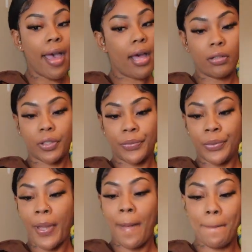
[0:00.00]
i don't know
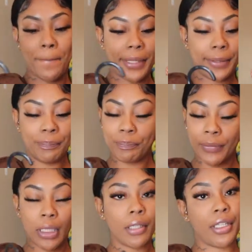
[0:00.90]
but
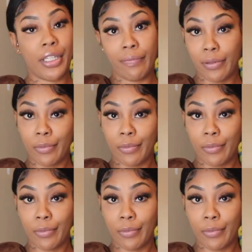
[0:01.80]
if it